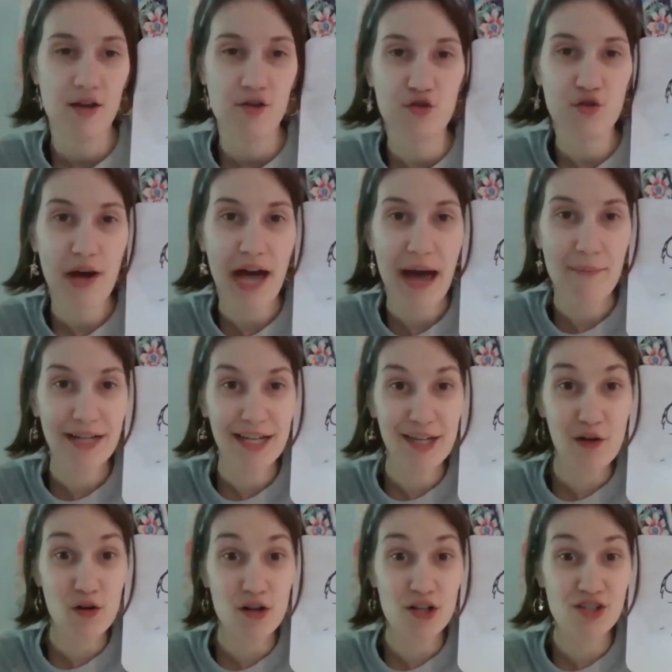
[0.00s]
So how
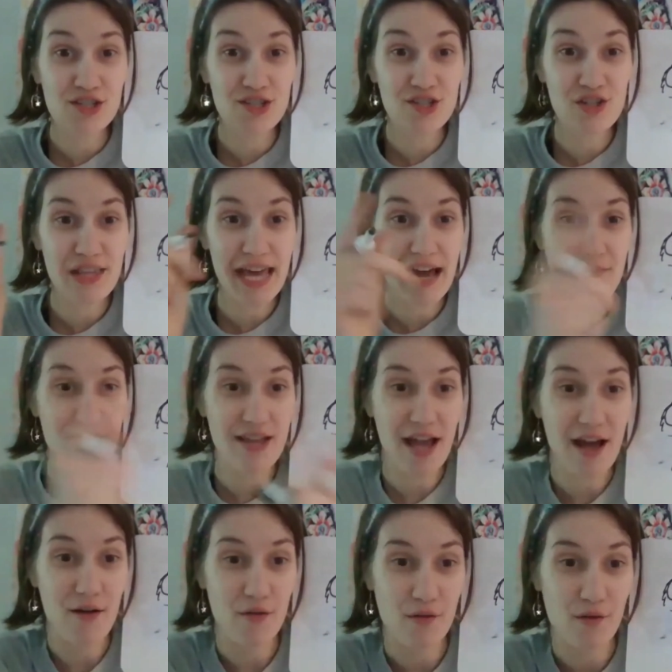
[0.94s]
many oranges do they have
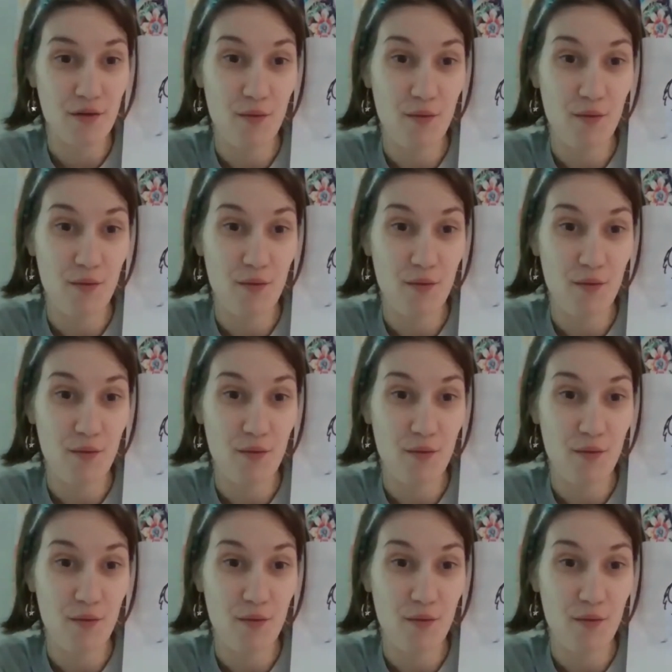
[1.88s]
now?